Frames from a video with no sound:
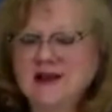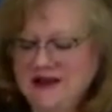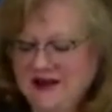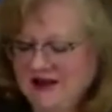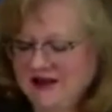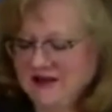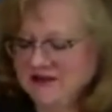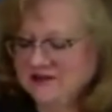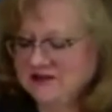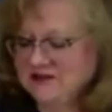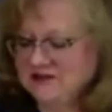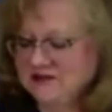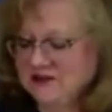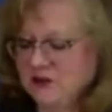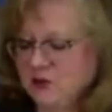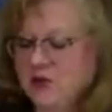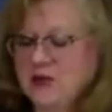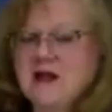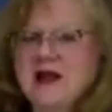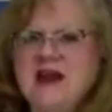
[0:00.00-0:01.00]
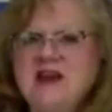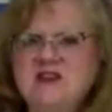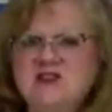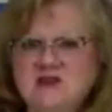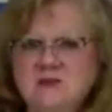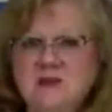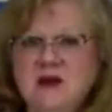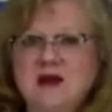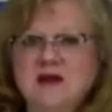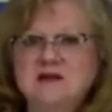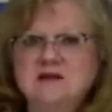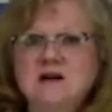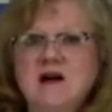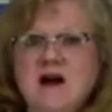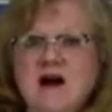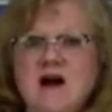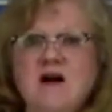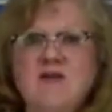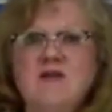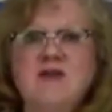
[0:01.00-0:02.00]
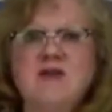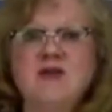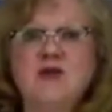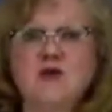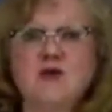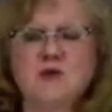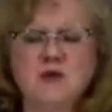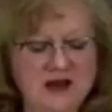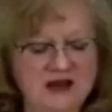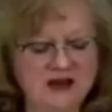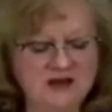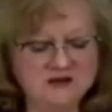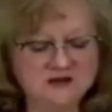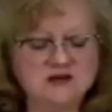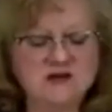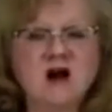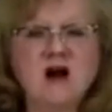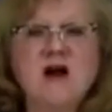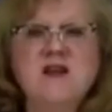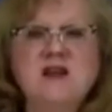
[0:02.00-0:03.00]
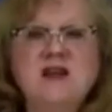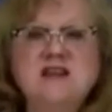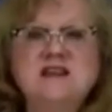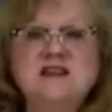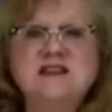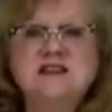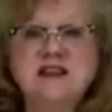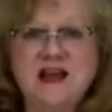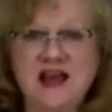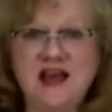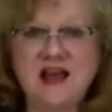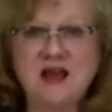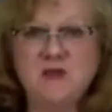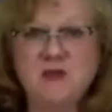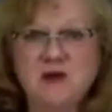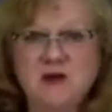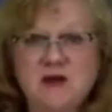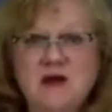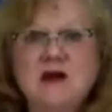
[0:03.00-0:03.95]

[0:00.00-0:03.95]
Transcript: is the placement of the rings on these tape,